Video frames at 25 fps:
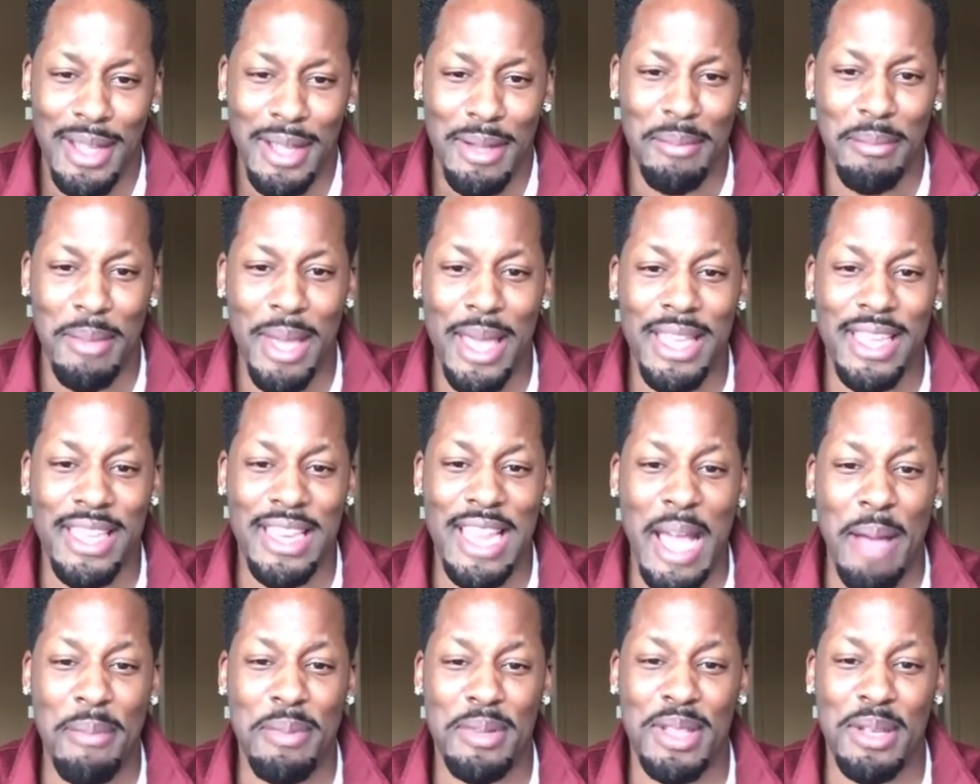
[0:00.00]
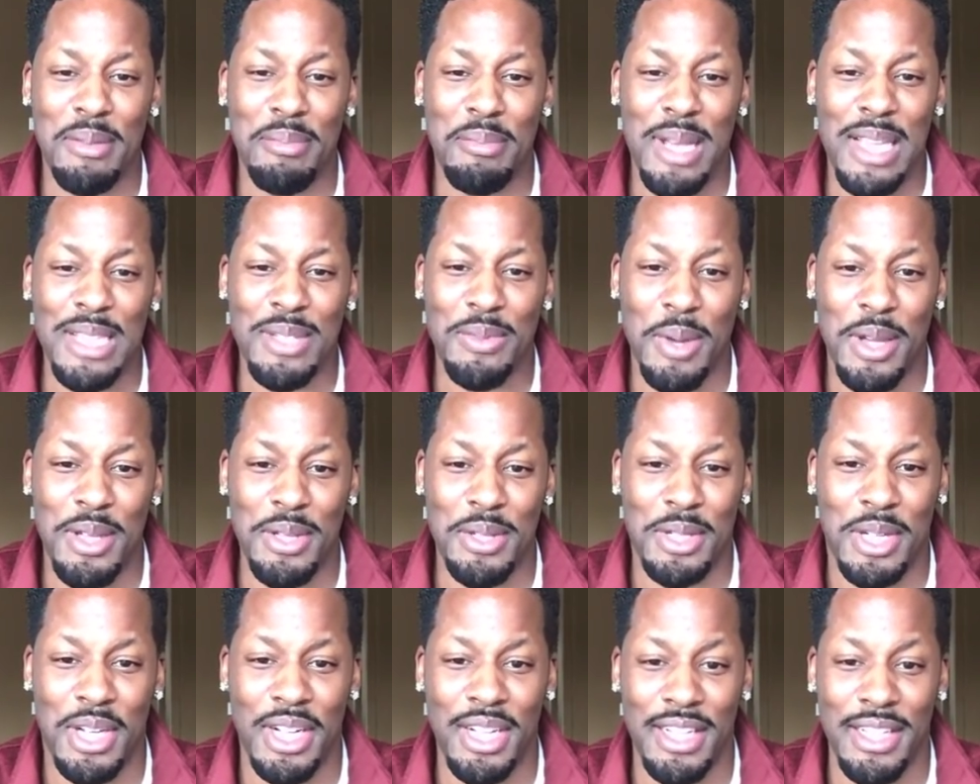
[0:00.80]
make it happen the best way you
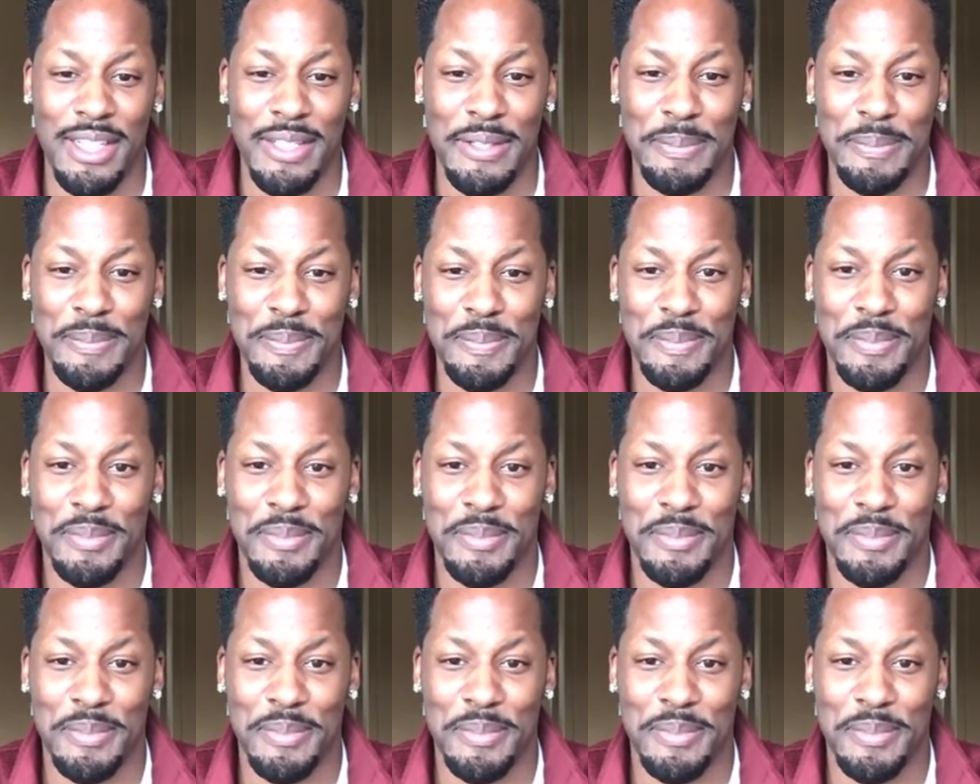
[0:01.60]
could.